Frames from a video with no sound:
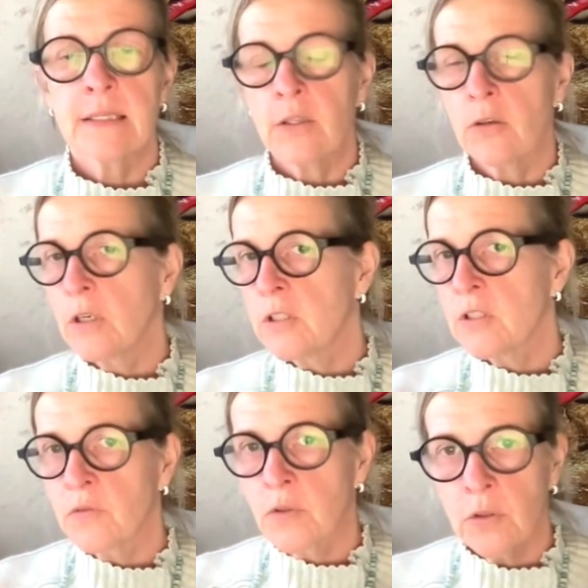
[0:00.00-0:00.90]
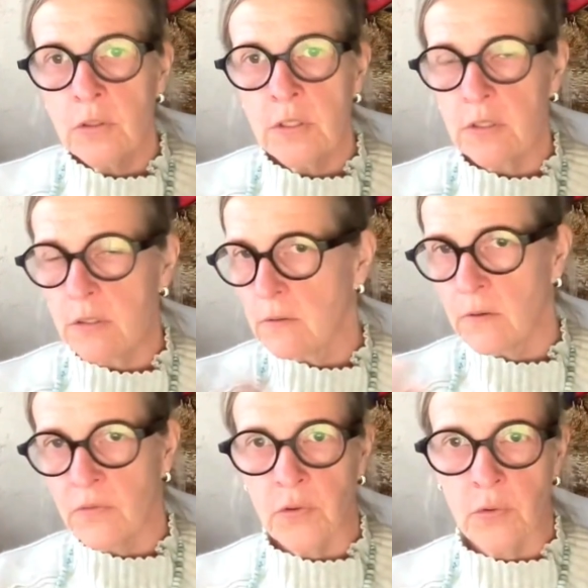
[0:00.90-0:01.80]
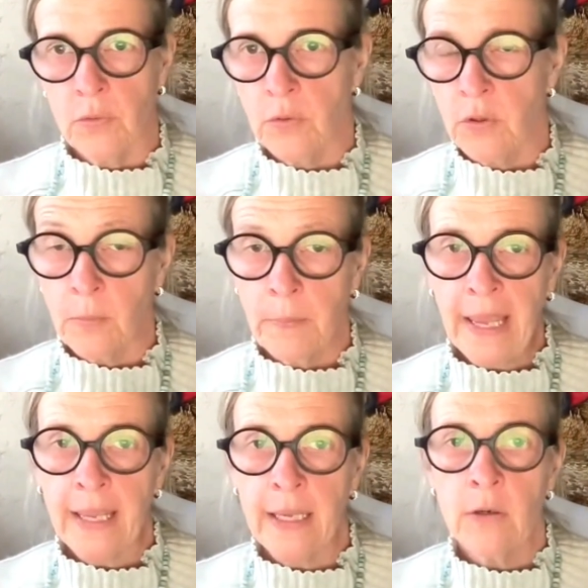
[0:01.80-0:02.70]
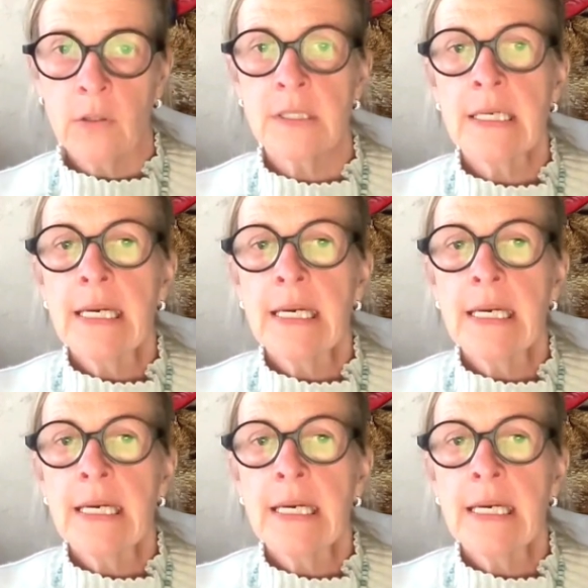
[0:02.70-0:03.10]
Your cost of goods, if you're buying goods,